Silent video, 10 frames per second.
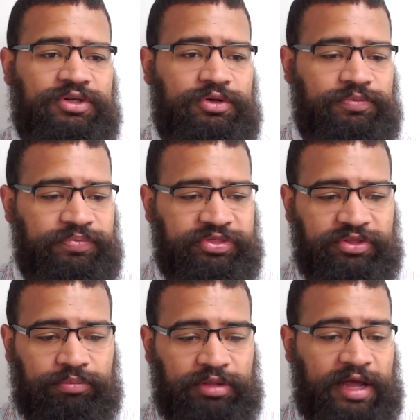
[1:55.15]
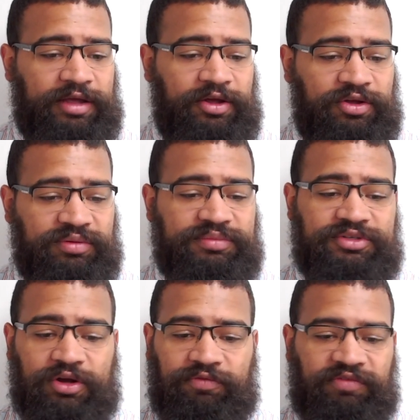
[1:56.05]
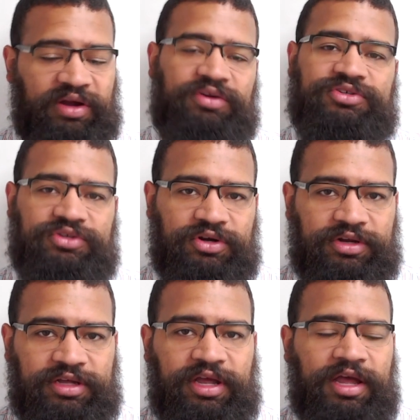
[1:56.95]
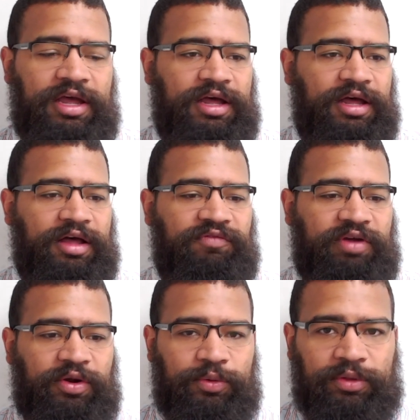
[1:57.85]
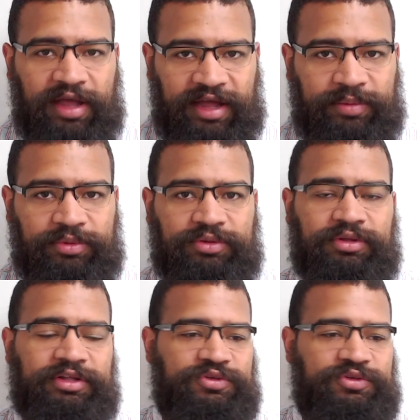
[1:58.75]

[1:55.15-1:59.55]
So the block homes are very sturdy, uh, very reliable.